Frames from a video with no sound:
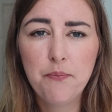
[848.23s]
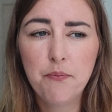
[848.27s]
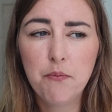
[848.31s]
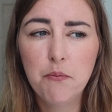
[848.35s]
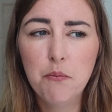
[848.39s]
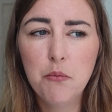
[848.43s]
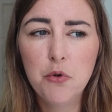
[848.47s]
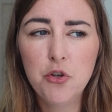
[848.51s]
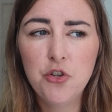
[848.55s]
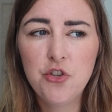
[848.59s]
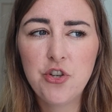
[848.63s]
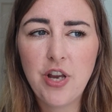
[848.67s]

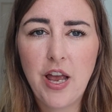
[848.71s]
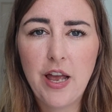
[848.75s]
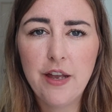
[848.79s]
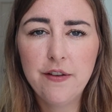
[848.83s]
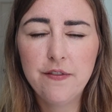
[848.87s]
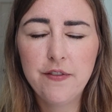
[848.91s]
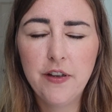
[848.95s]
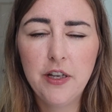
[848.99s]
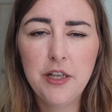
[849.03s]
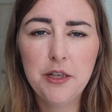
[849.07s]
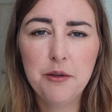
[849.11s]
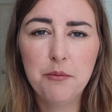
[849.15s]
much
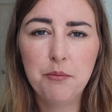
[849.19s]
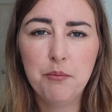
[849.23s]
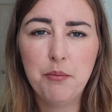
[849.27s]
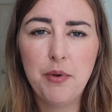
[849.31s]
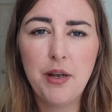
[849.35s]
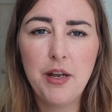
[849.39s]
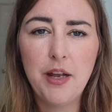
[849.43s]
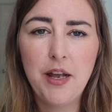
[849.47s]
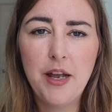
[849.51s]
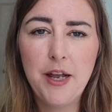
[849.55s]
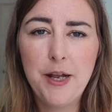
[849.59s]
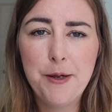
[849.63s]
effort,
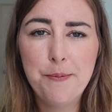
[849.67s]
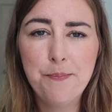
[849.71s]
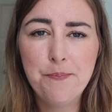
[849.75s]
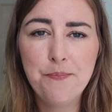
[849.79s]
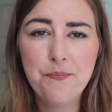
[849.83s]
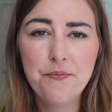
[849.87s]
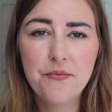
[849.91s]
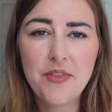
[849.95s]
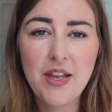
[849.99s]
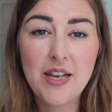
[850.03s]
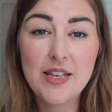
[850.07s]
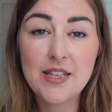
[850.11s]
but
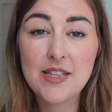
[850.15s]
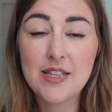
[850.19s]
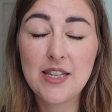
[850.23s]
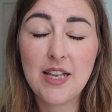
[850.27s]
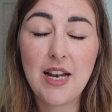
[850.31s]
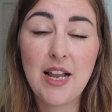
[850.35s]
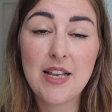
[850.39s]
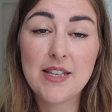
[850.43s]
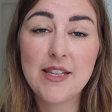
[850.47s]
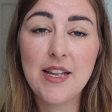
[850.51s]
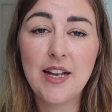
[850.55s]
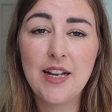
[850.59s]
that's the
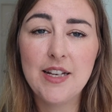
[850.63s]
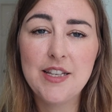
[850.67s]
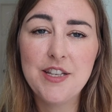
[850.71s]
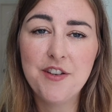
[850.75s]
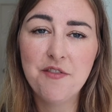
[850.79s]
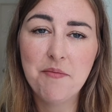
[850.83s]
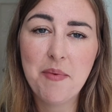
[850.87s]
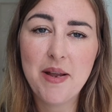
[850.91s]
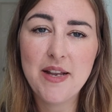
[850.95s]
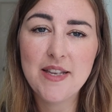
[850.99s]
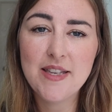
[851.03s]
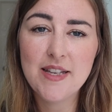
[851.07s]
last
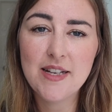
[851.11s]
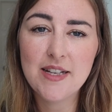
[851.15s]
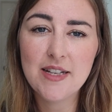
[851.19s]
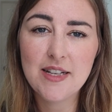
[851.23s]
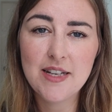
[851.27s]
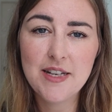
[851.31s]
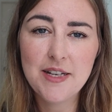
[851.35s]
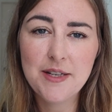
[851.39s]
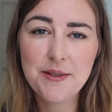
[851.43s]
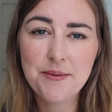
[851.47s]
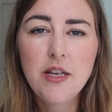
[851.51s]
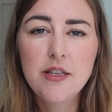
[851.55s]
negative
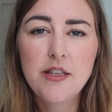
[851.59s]
basically.